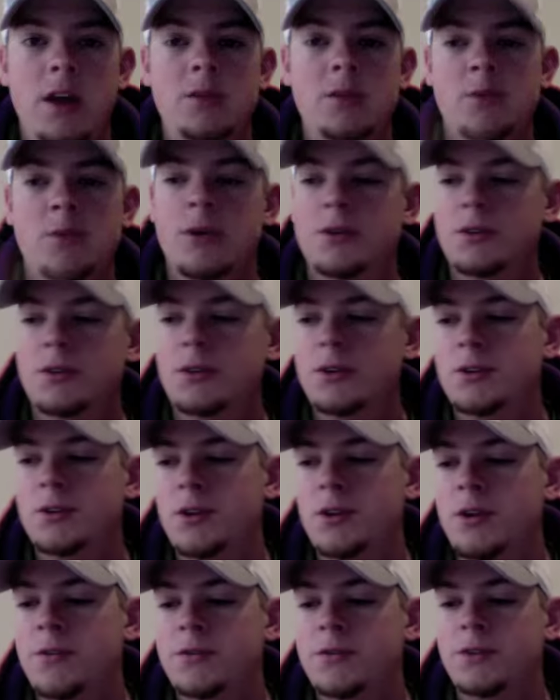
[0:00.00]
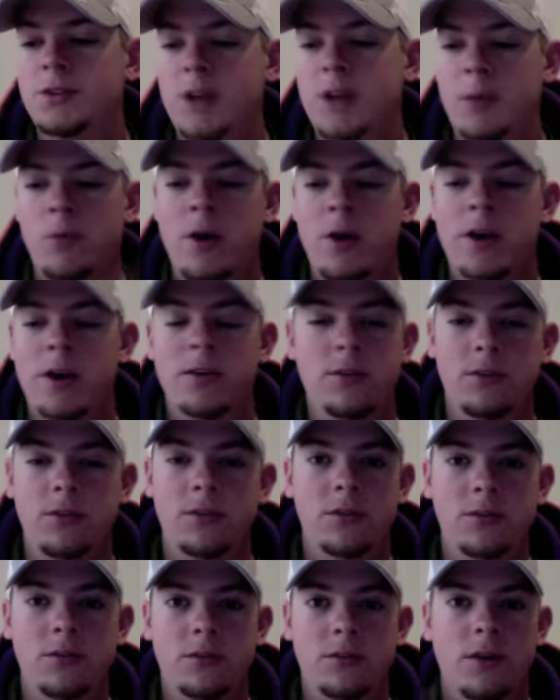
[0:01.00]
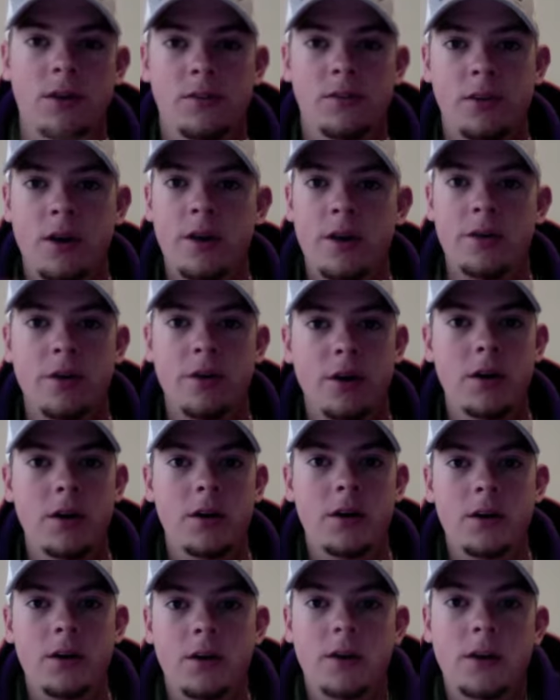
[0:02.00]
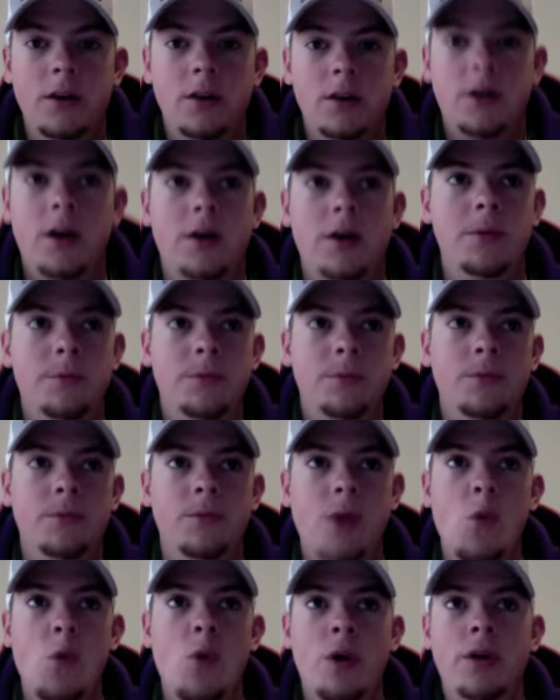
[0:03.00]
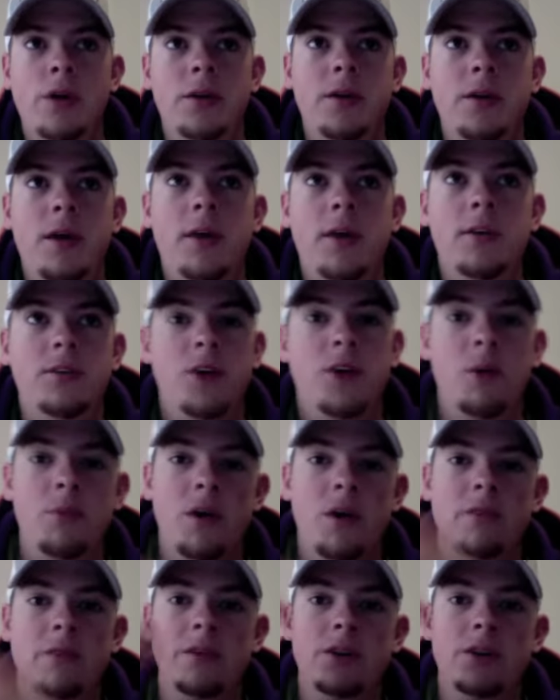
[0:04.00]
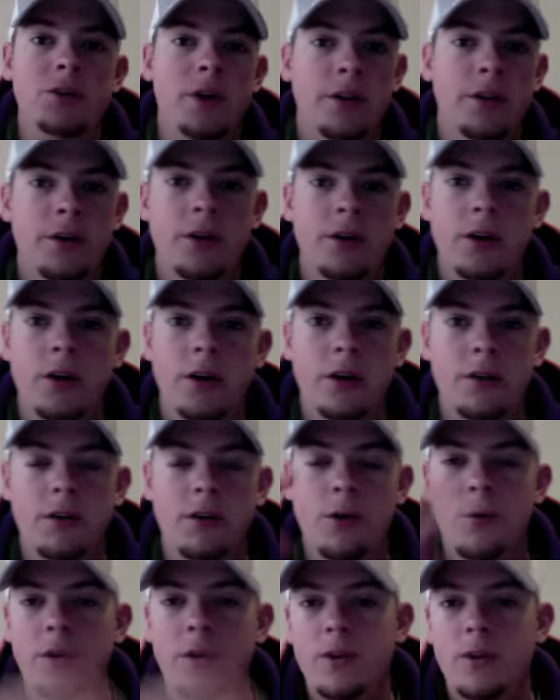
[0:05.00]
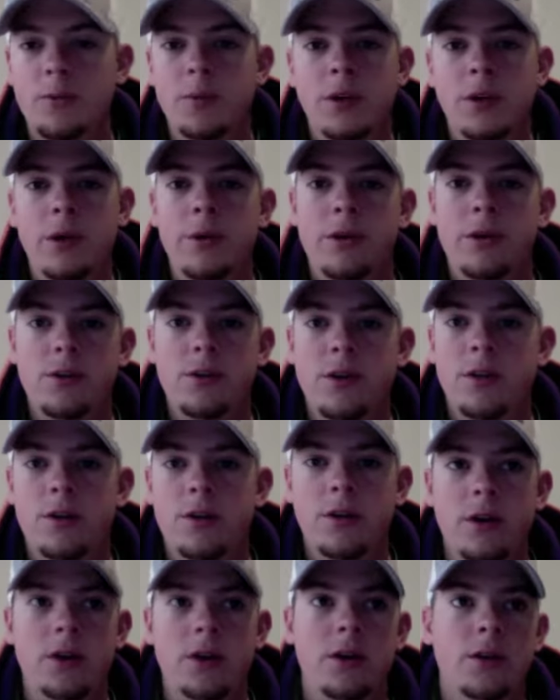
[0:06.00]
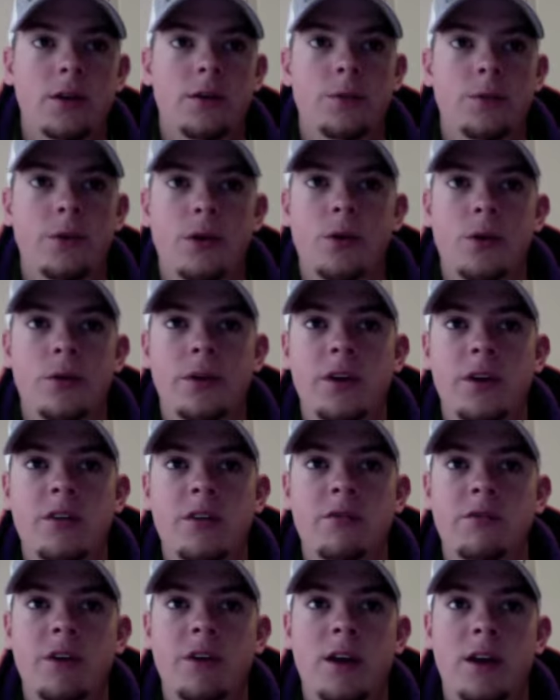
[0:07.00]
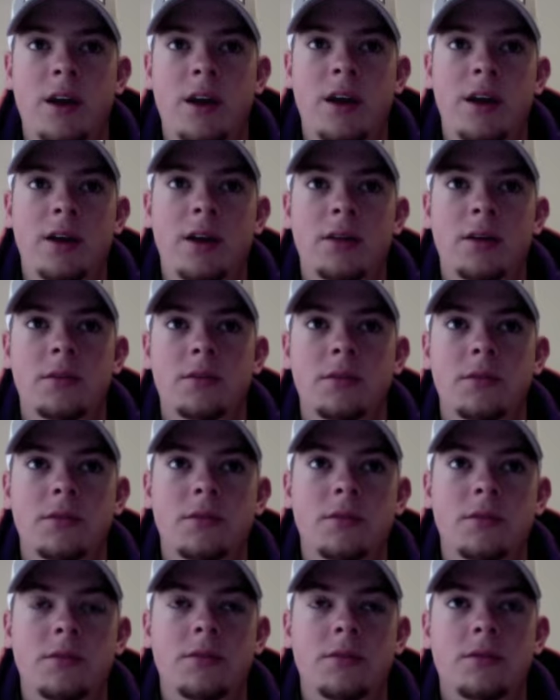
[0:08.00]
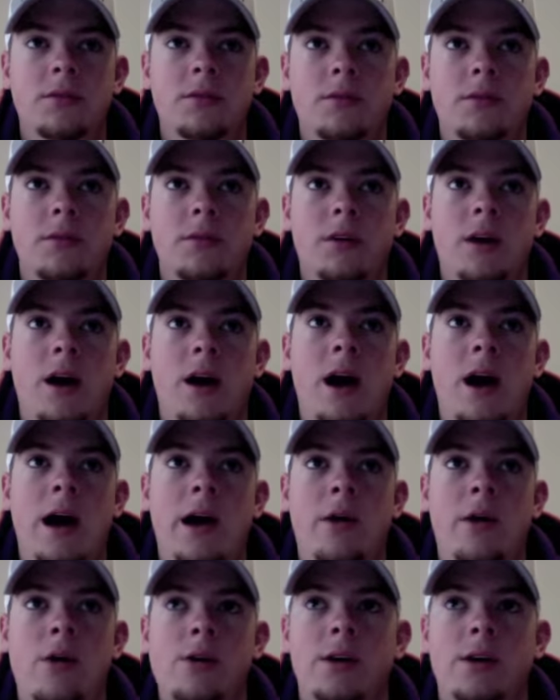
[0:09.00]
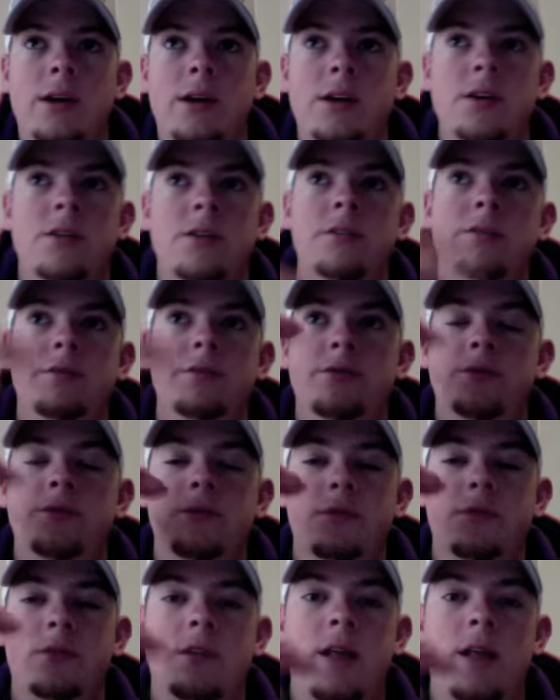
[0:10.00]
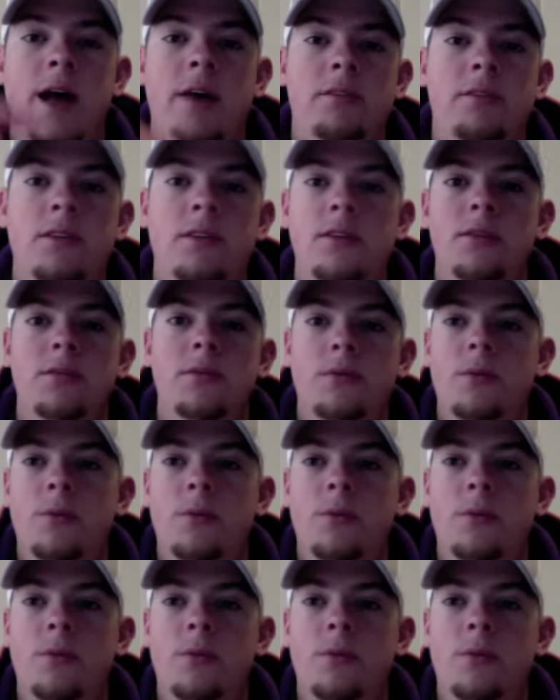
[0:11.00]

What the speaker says: person deserves the same rights as the other. No one is above each other. No one is below each other. We don't live in a hierarchy of classes.